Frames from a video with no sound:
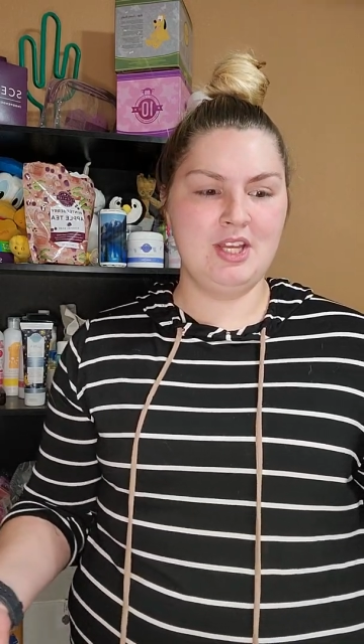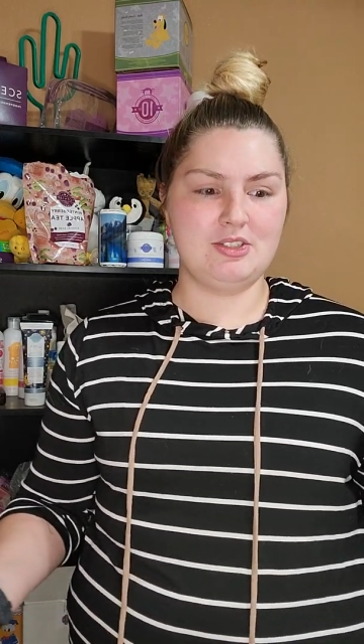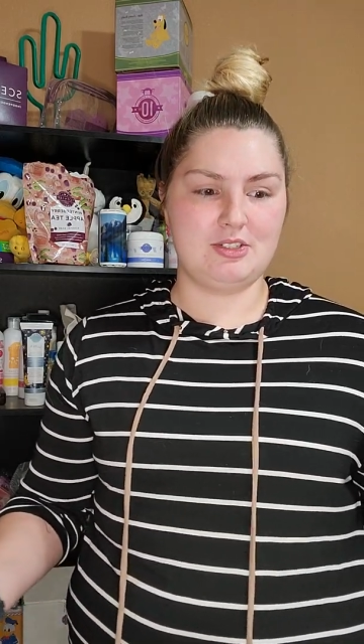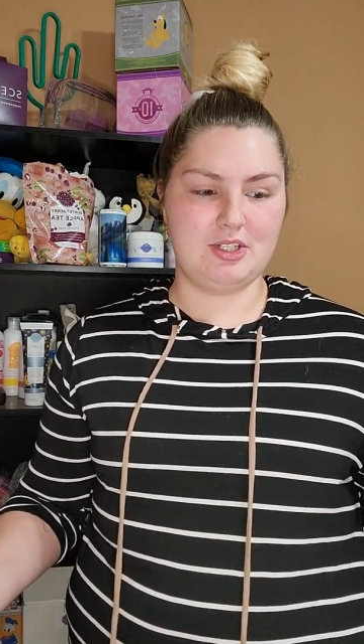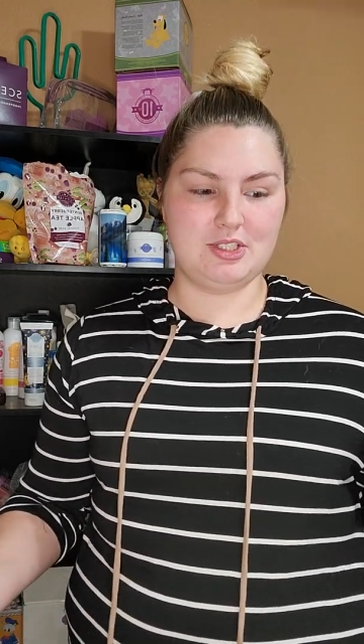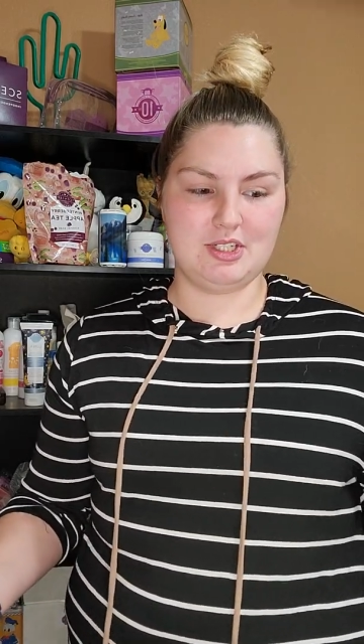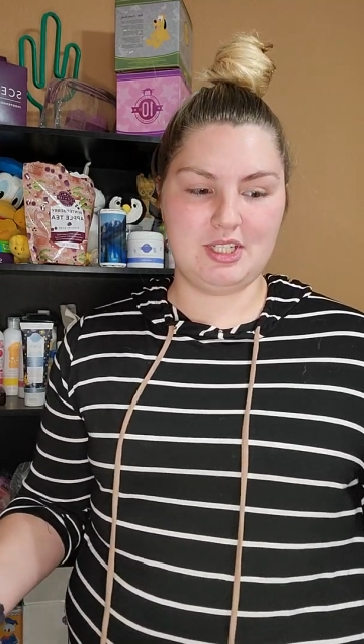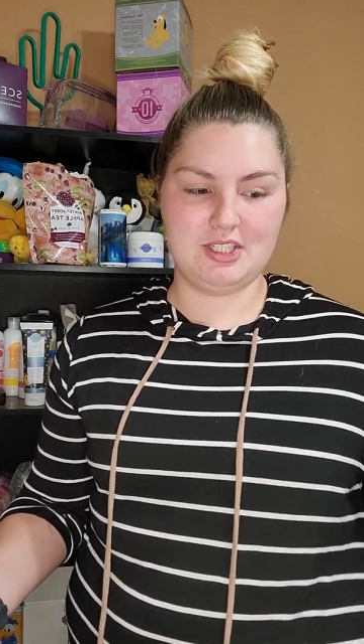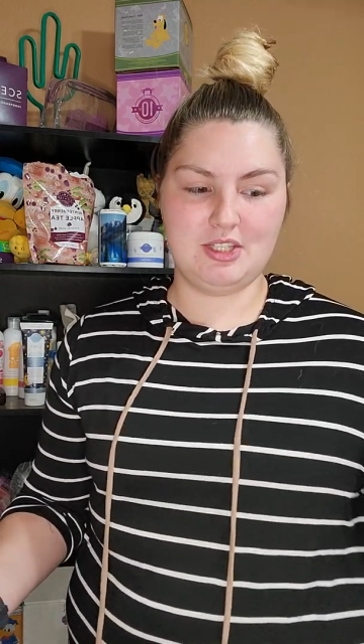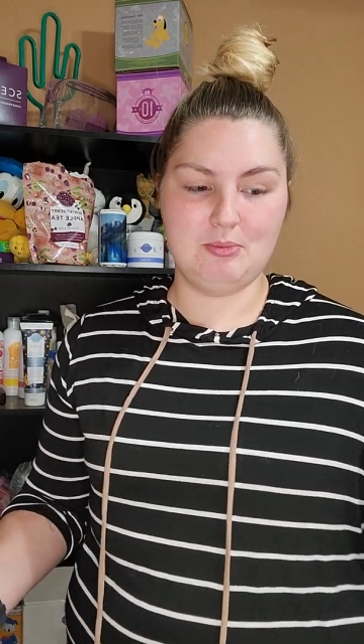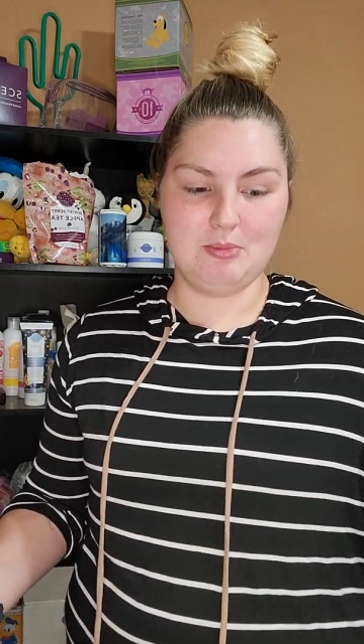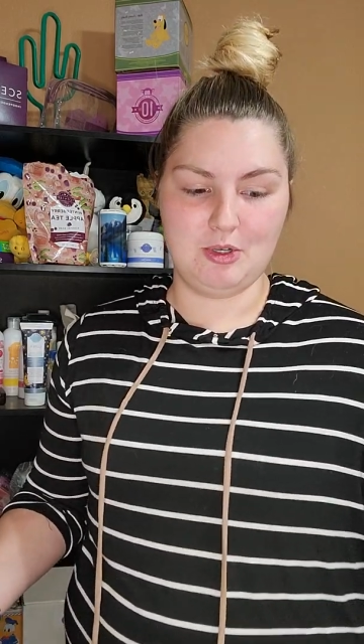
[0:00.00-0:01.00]
So those are
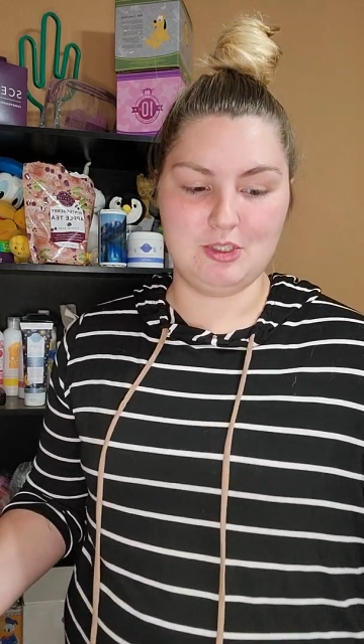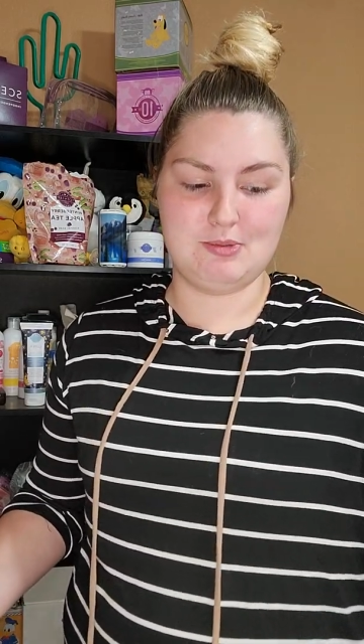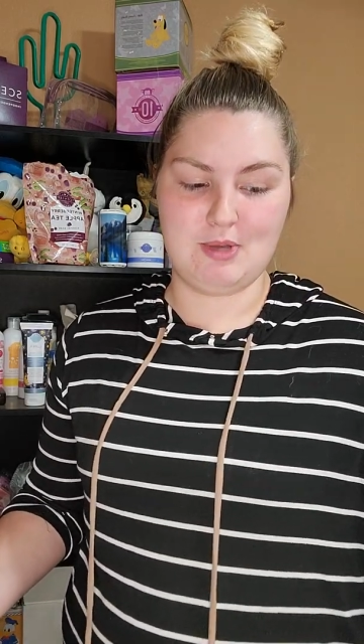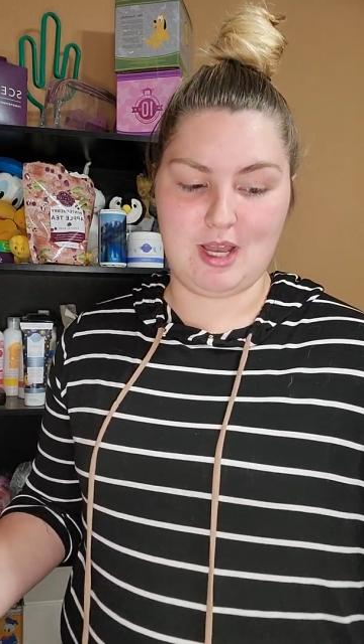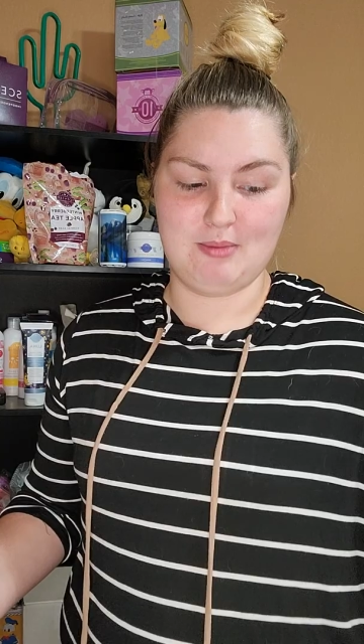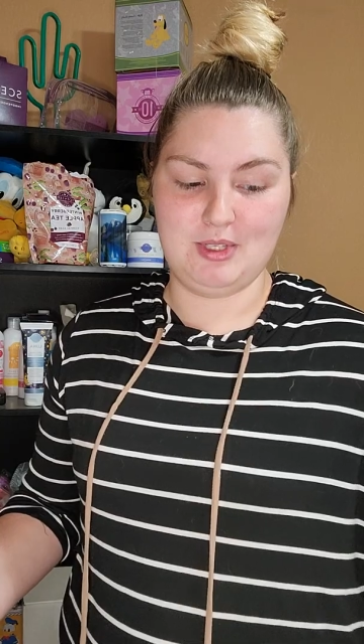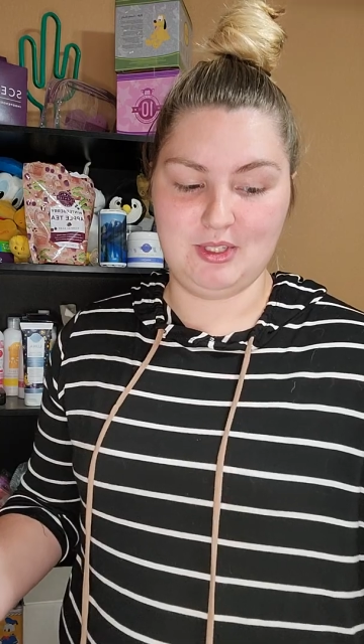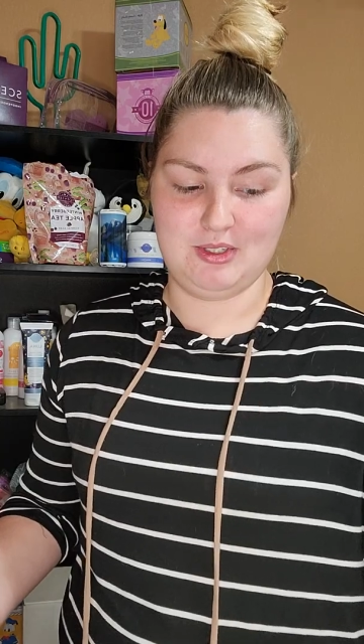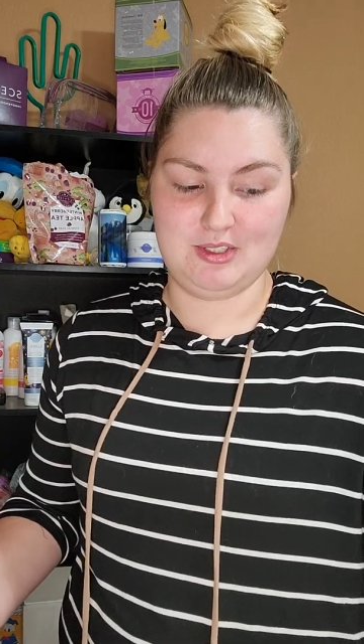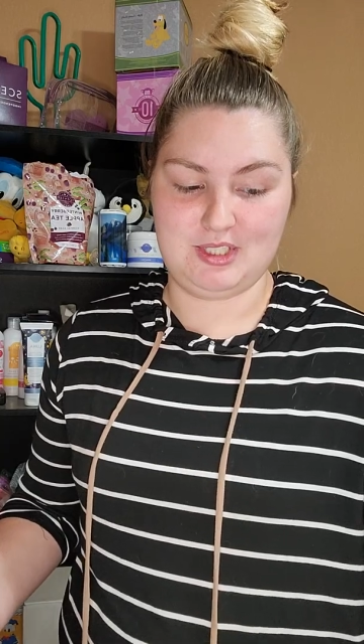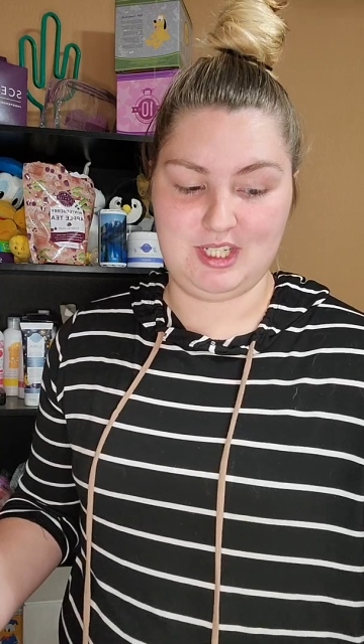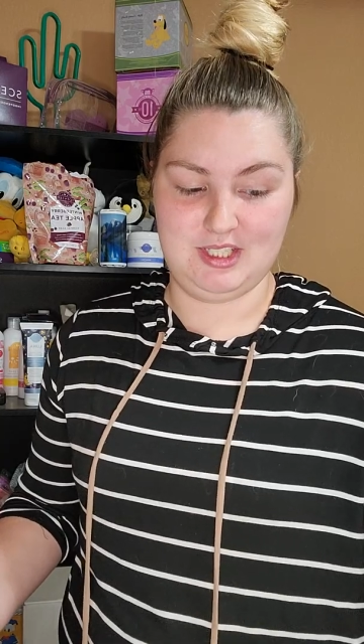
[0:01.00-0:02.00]
like the most
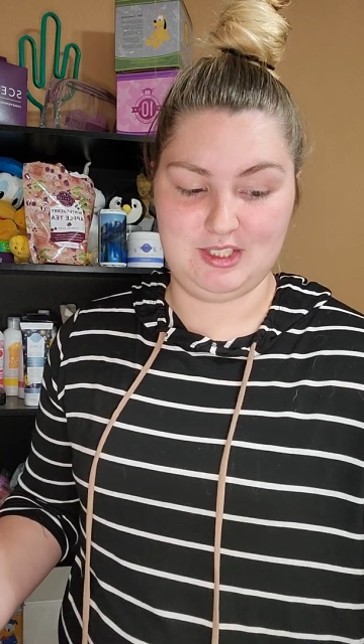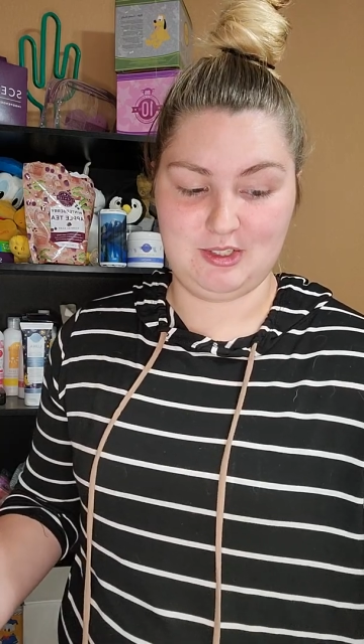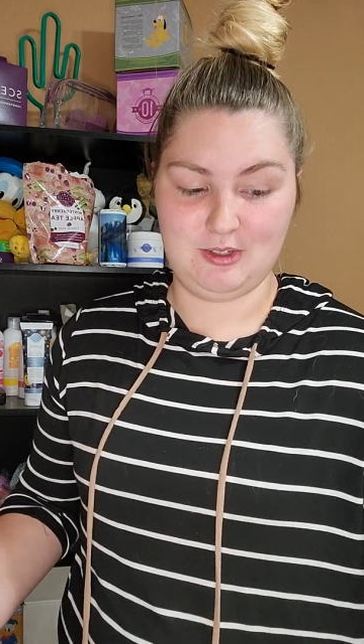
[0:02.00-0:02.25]
popular scents.